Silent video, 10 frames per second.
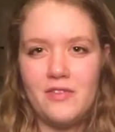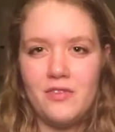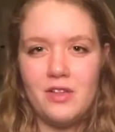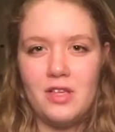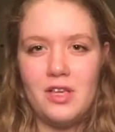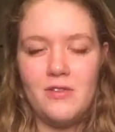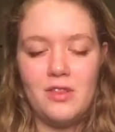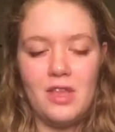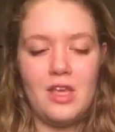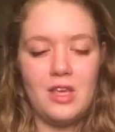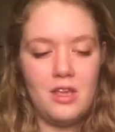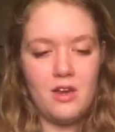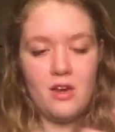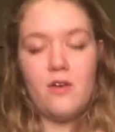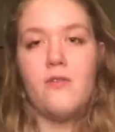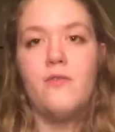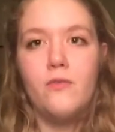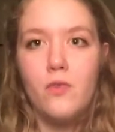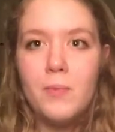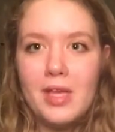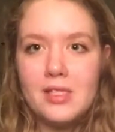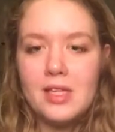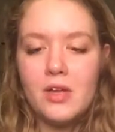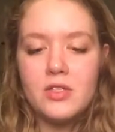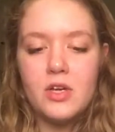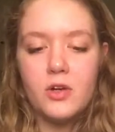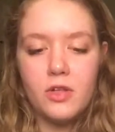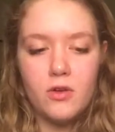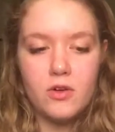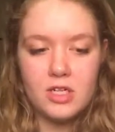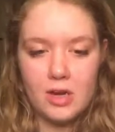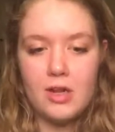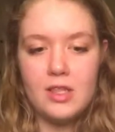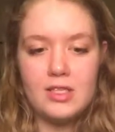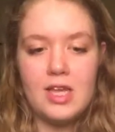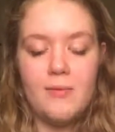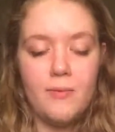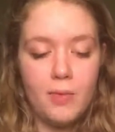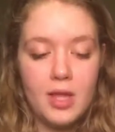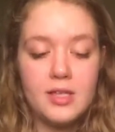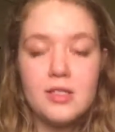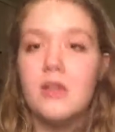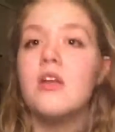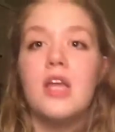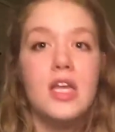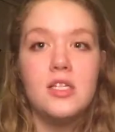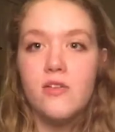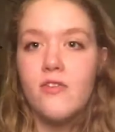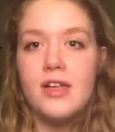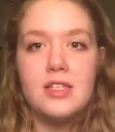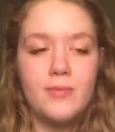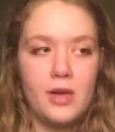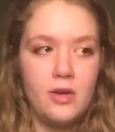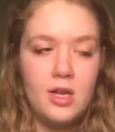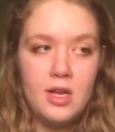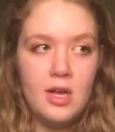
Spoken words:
differently. Like, you're roommates now, so you're sharing the same place, so you can get into fights about